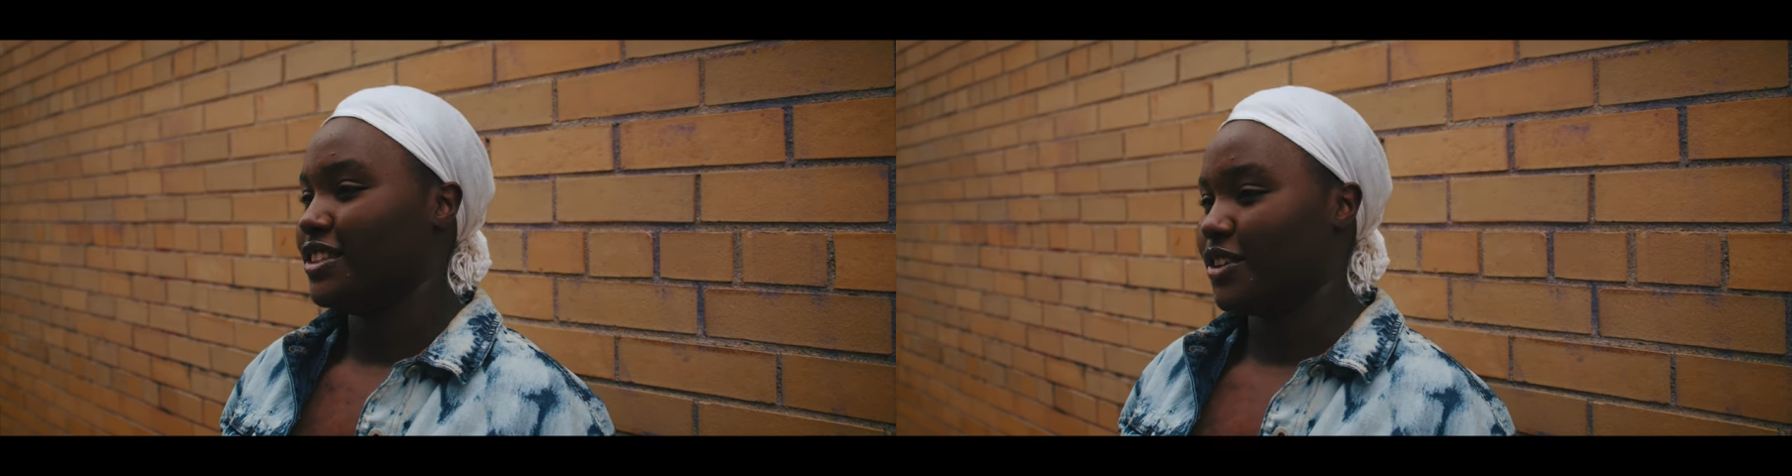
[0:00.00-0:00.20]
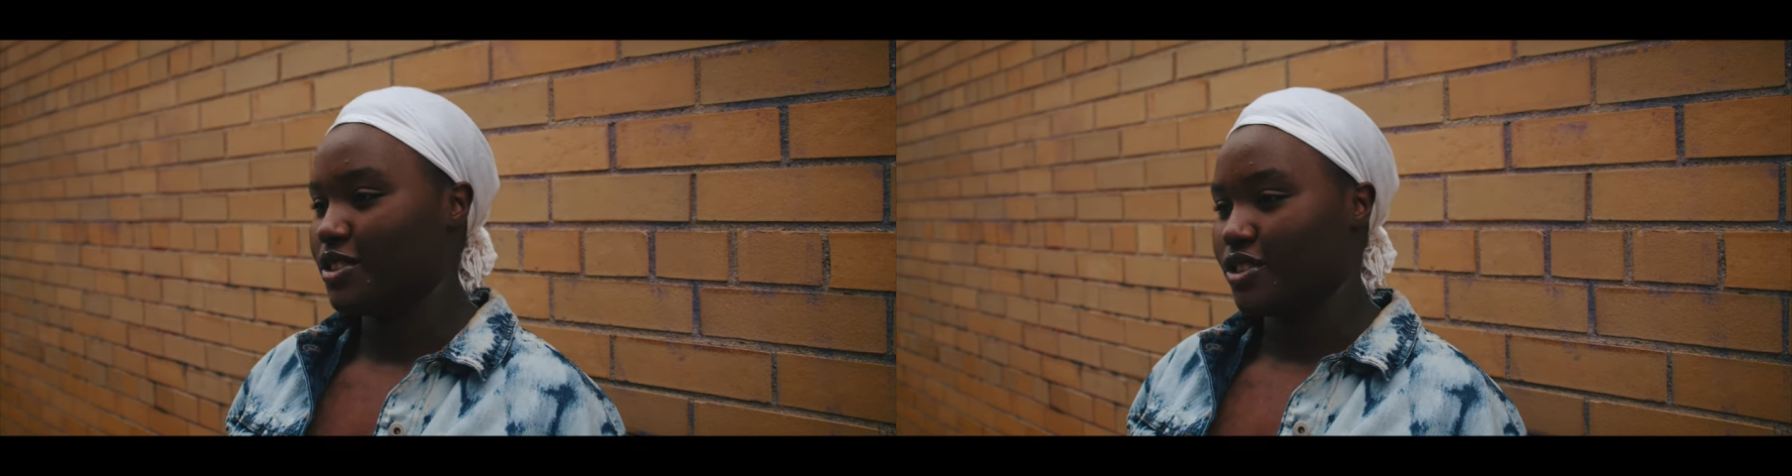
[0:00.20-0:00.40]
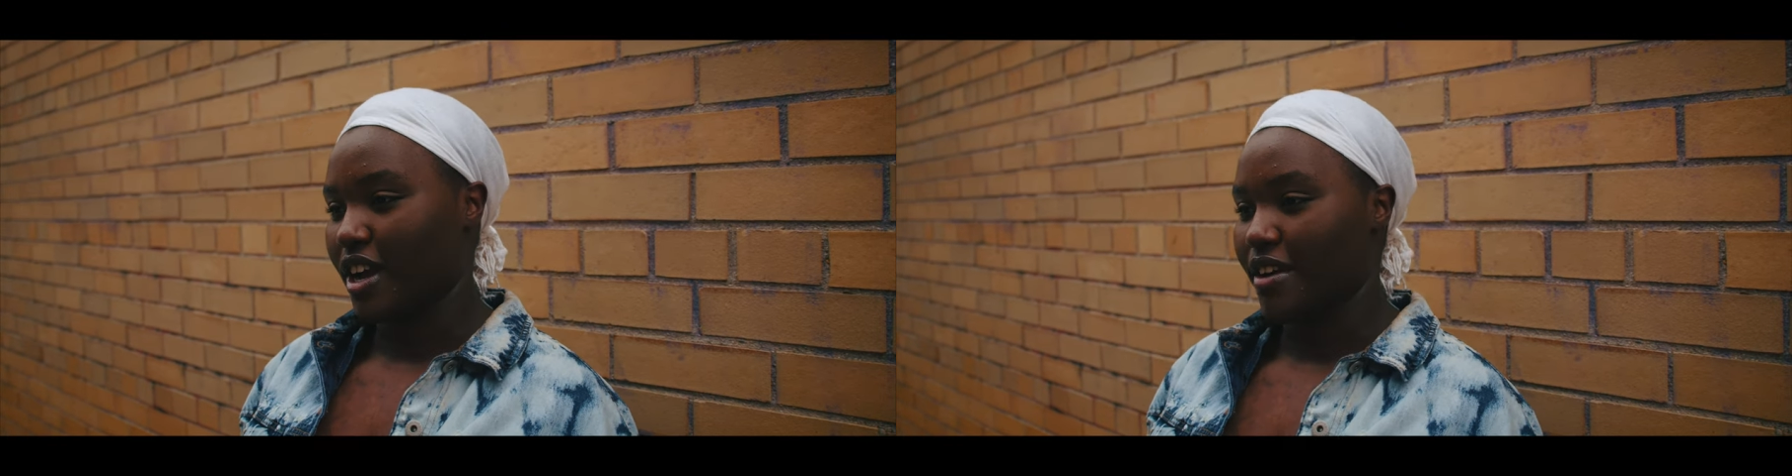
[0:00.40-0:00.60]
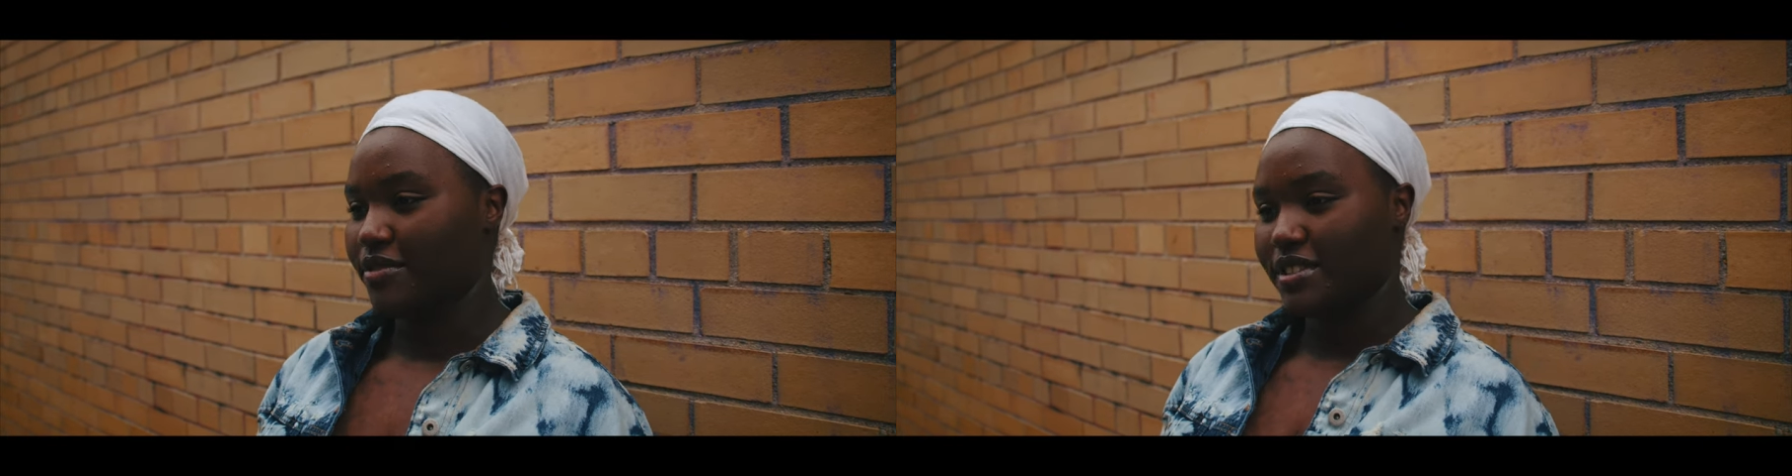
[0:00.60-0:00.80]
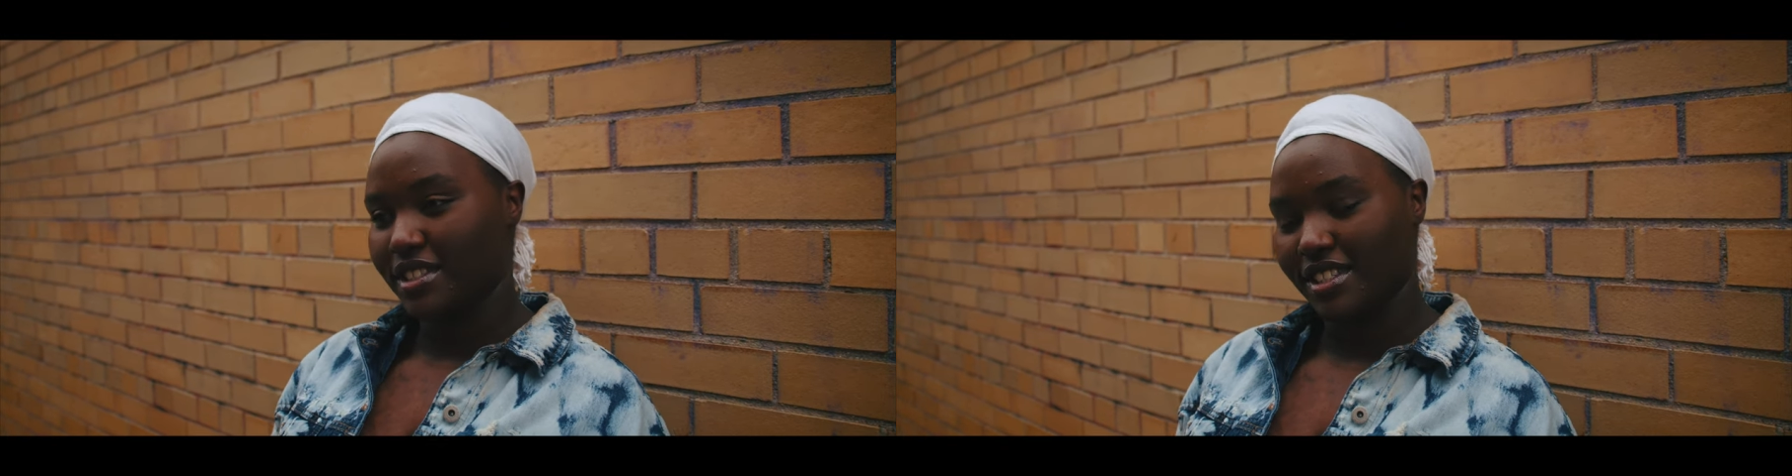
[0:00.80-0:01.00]
you know,
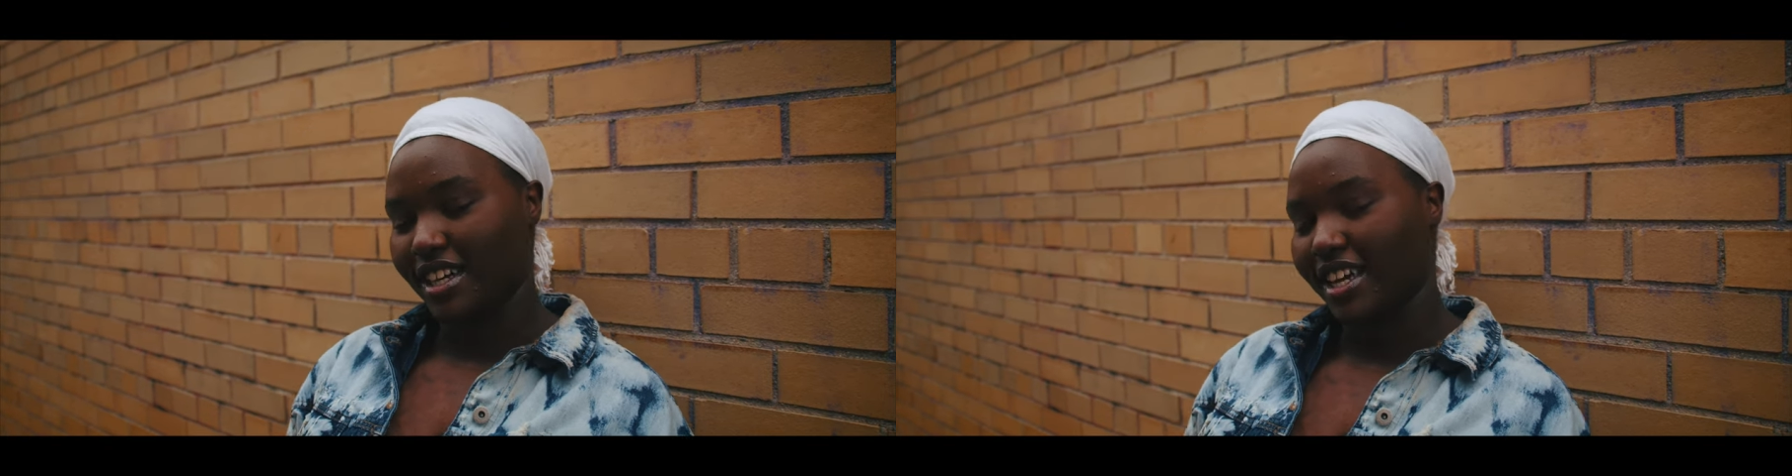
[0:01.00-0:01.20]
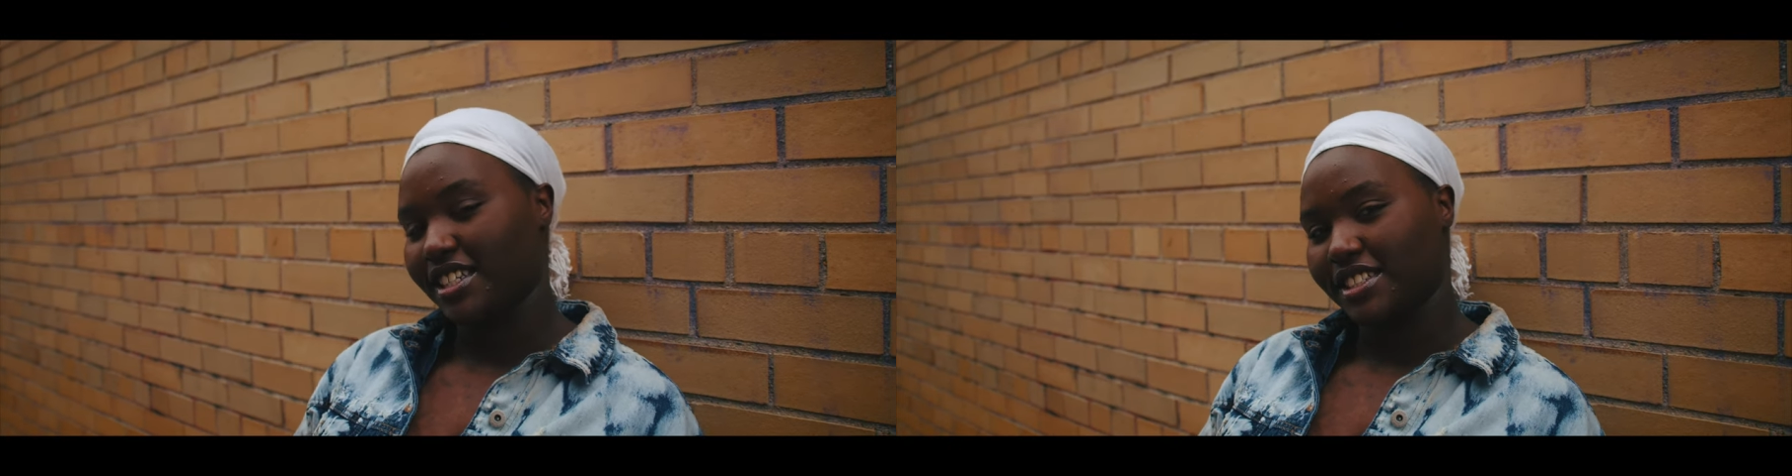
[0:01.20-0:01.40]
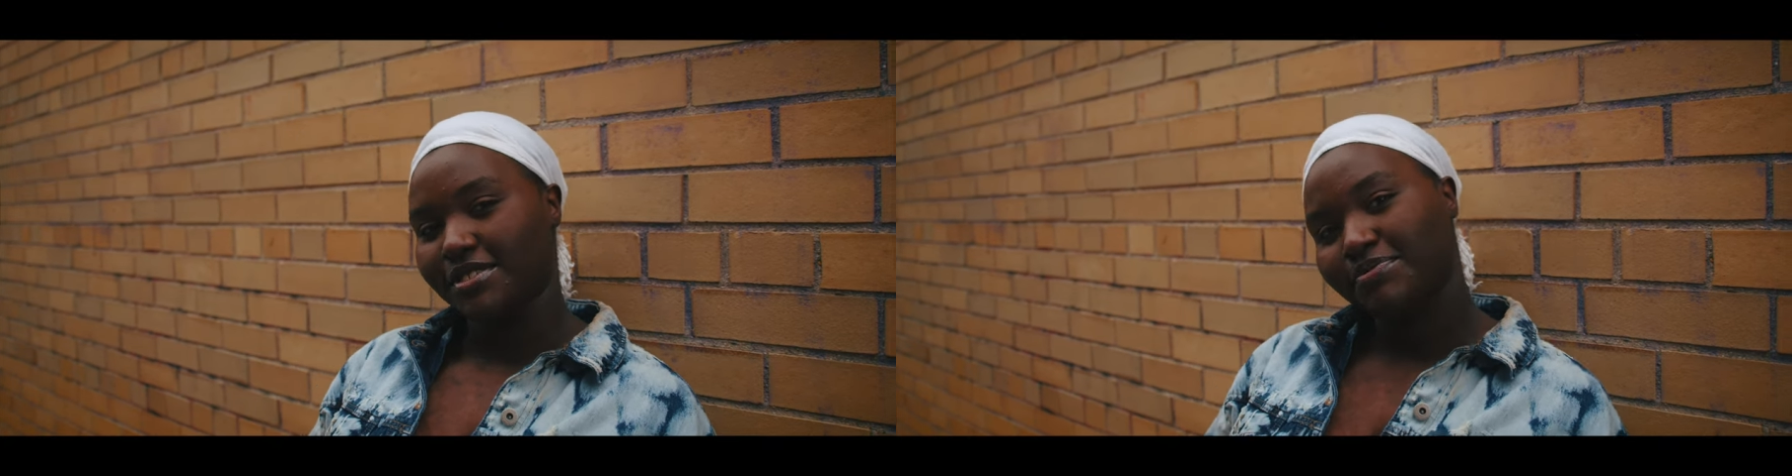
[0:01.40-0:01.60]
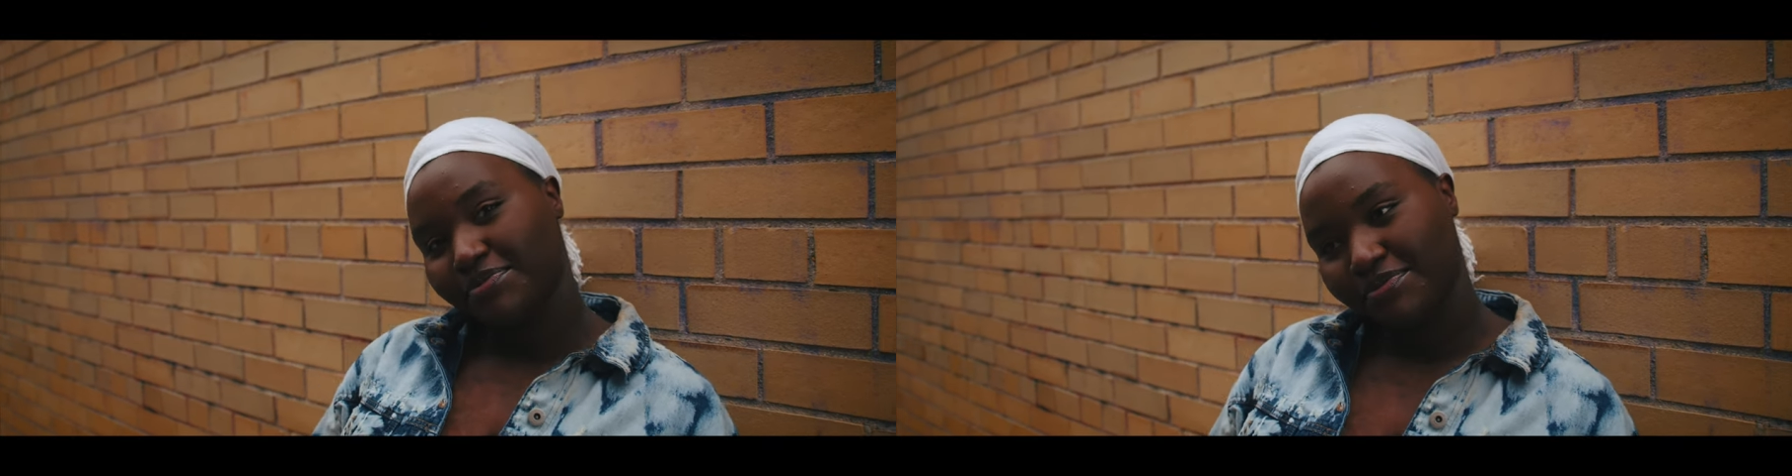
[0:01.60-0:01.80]
strives to occasion.